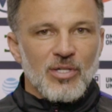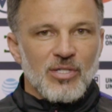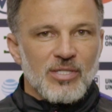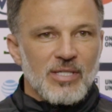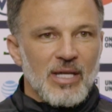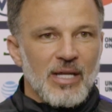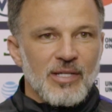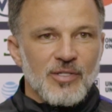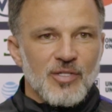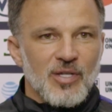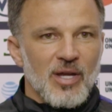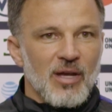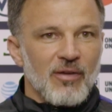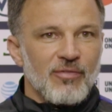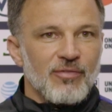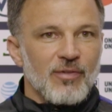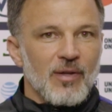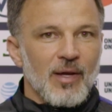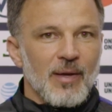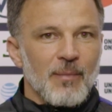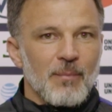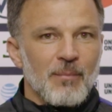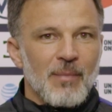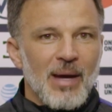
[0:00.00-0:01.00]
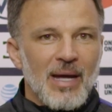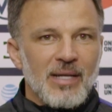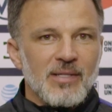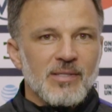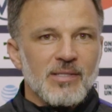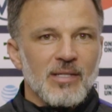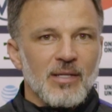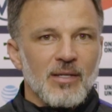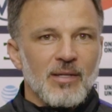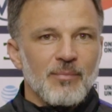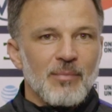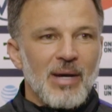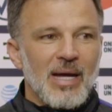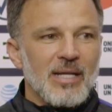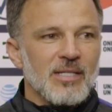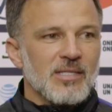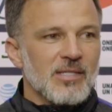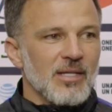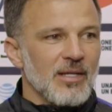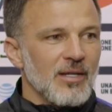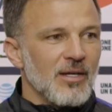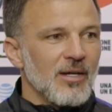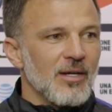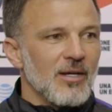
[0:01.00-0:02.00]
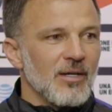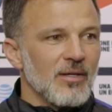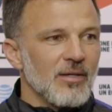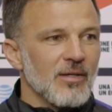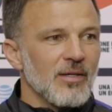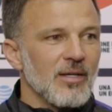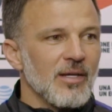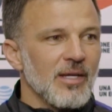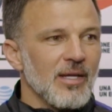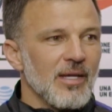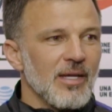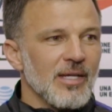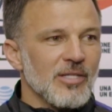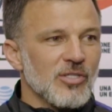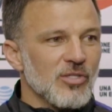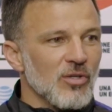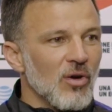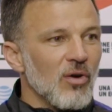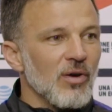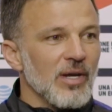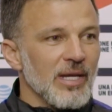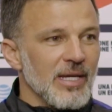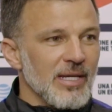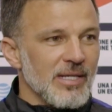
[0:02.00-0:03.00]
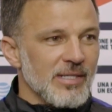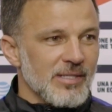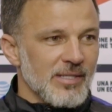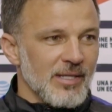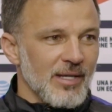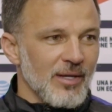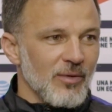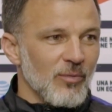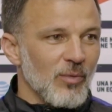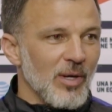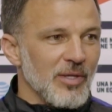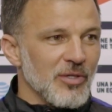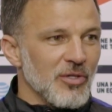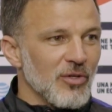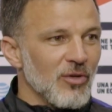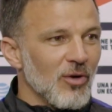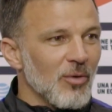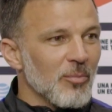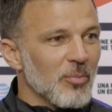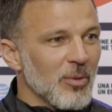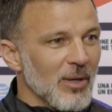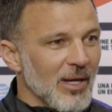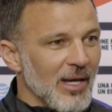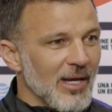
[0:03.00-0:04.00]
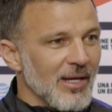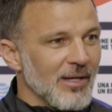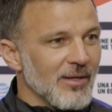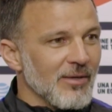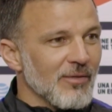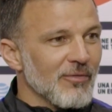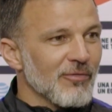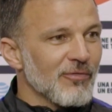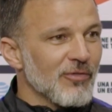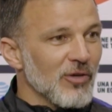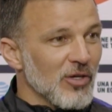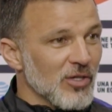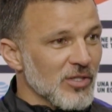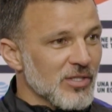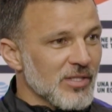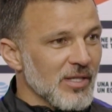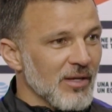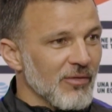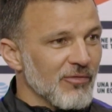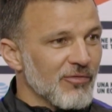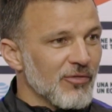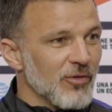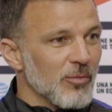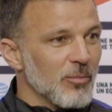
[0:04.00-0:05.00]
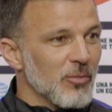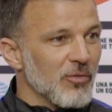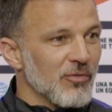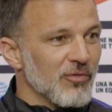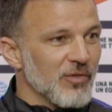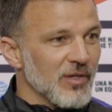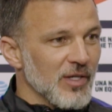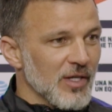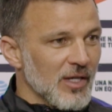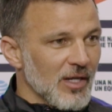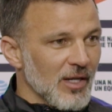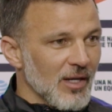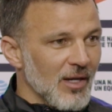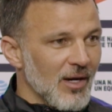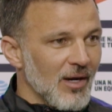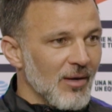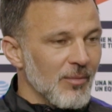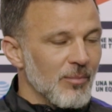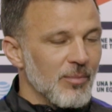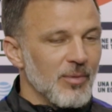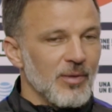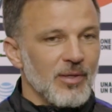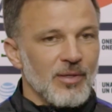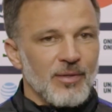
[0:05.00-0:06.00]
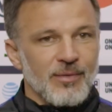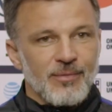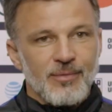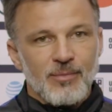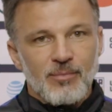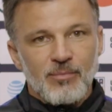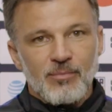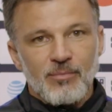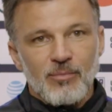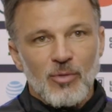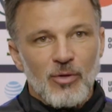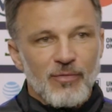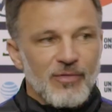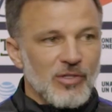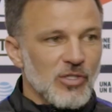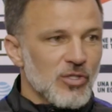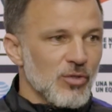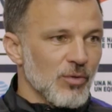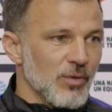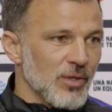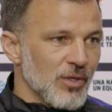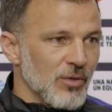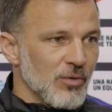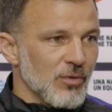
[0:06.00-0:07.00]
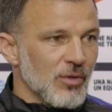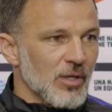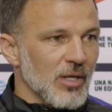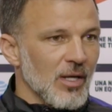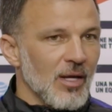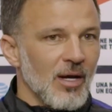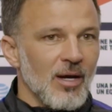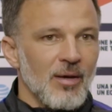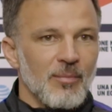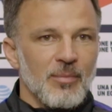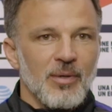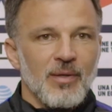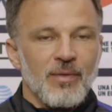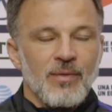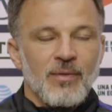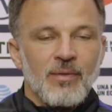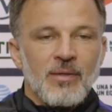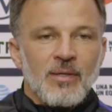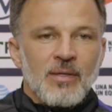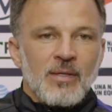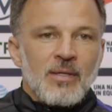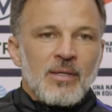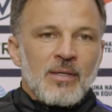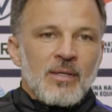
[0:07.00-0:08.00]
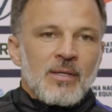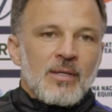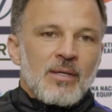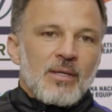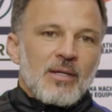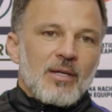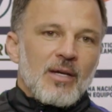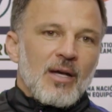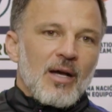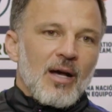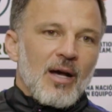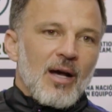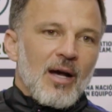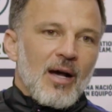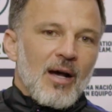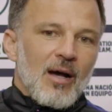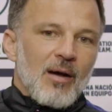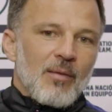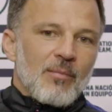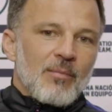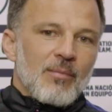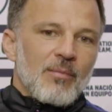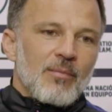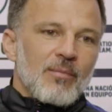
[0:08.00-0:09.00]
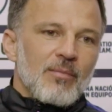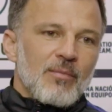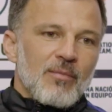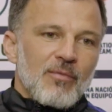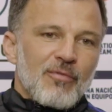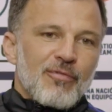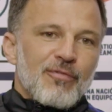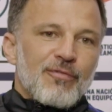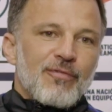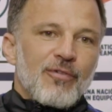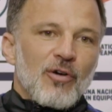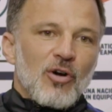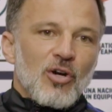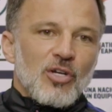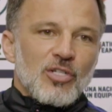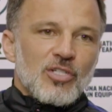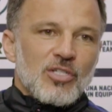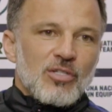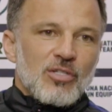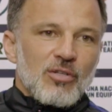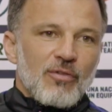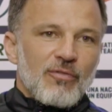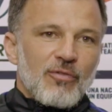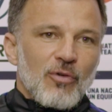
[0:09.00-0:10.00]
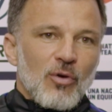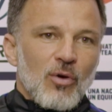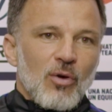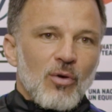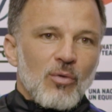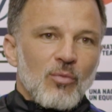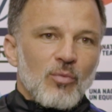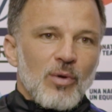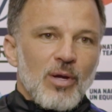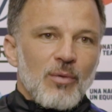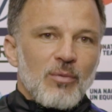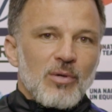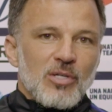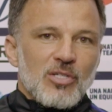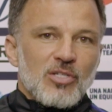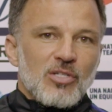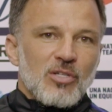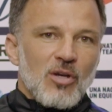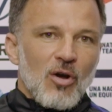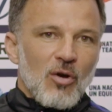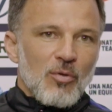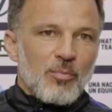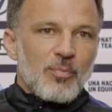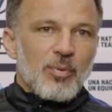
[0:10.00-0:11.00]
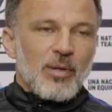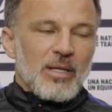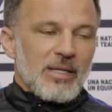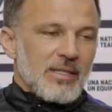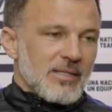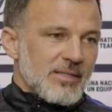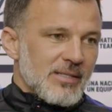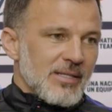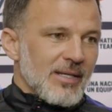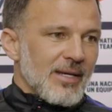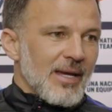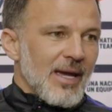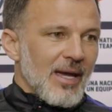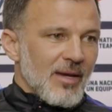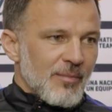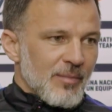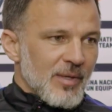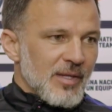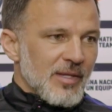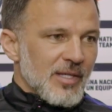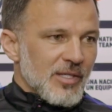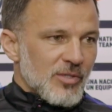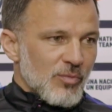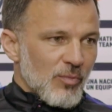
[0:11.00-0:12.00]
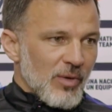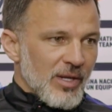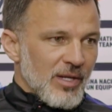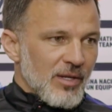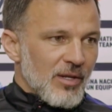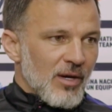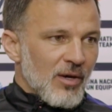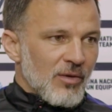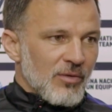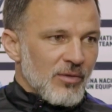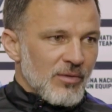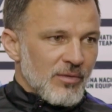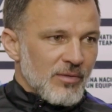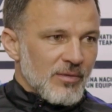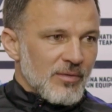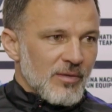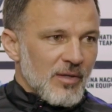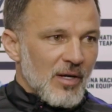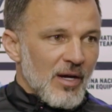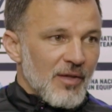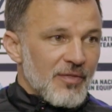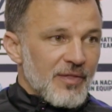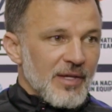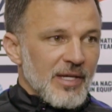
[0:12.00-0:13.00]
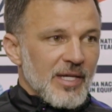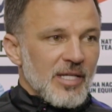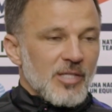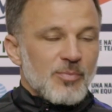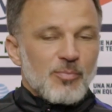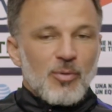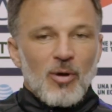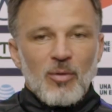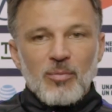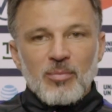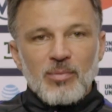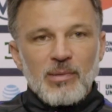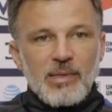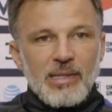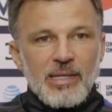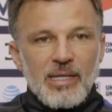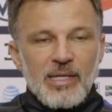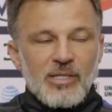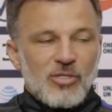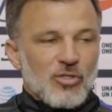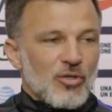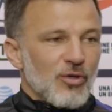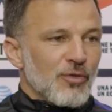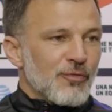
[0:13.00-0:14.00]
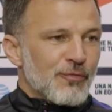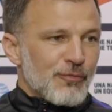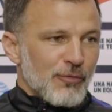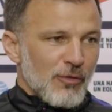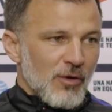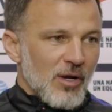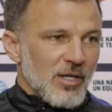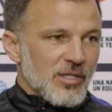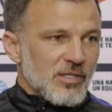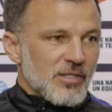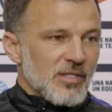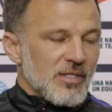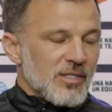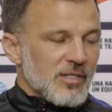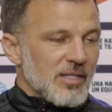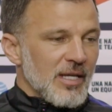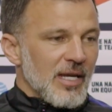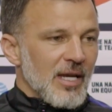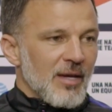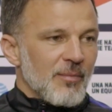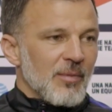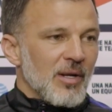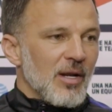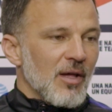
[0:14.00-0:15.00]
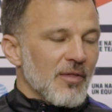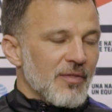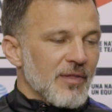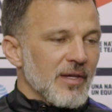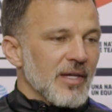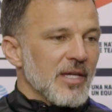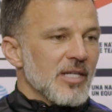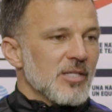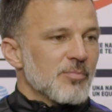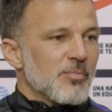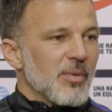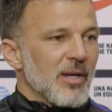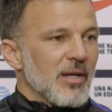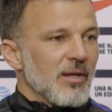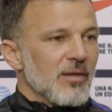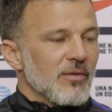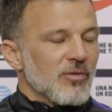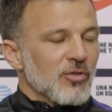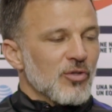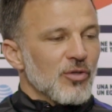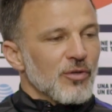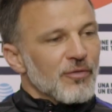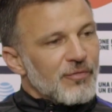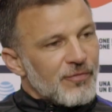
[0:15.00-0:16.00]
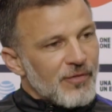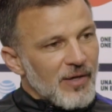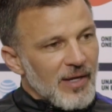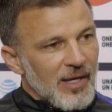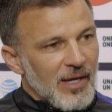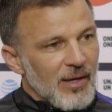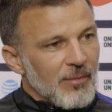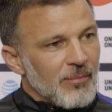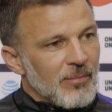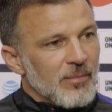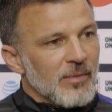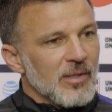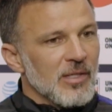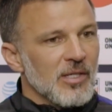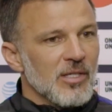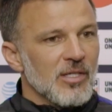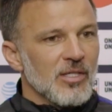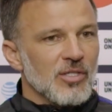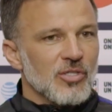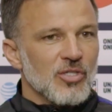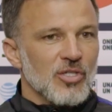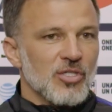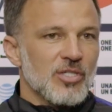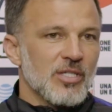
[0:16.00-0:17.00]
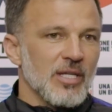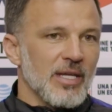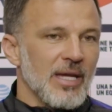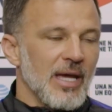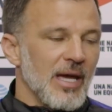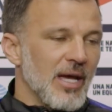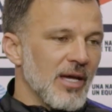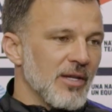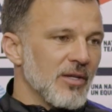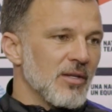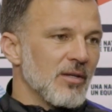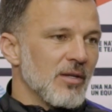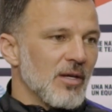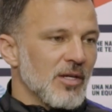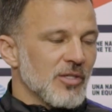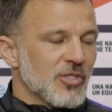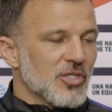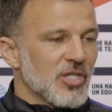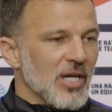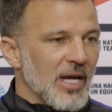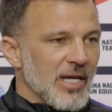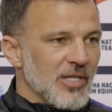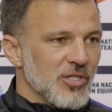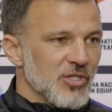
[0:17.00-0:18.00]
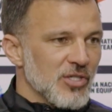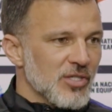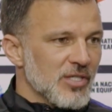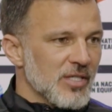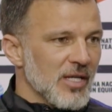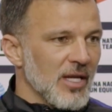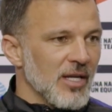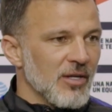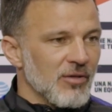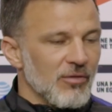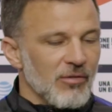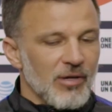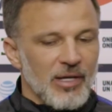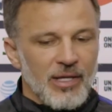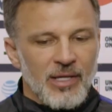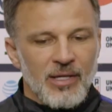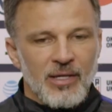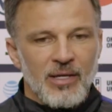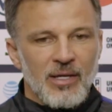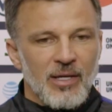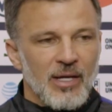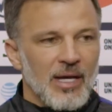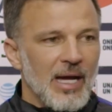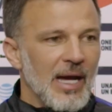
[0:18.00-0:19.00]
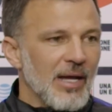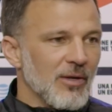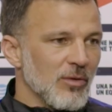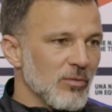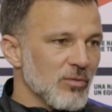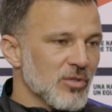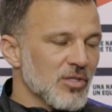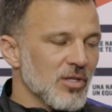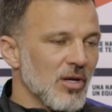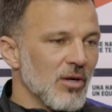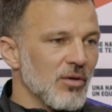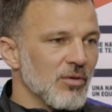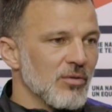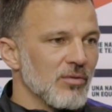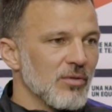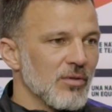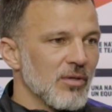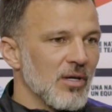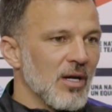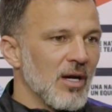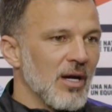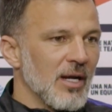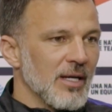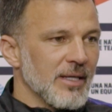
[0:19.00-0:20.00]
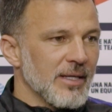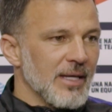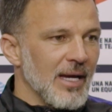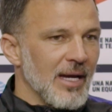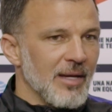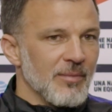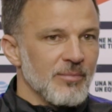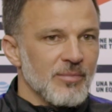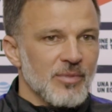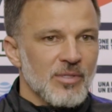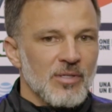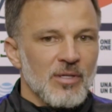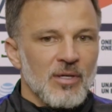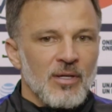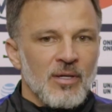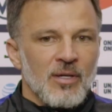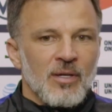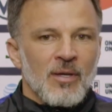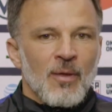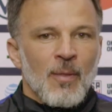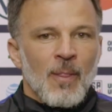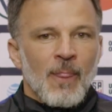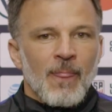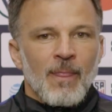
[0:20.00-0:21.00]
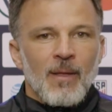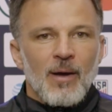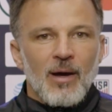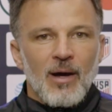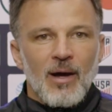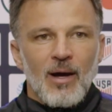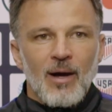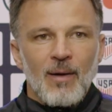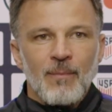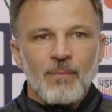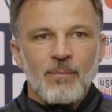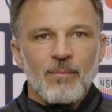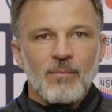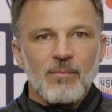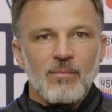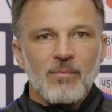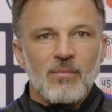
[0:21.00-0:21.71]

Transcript: you said, Jeff. Like Matt's Matt's in a. It's not easy when you're not playing first team football for your club and moving to a new club and. Um, first of all, we were so pleased to get him in this window. I think it's probably it's good for us to see him, and I think it's been good for him just to get an, a change of scenery and also uh, games. Um,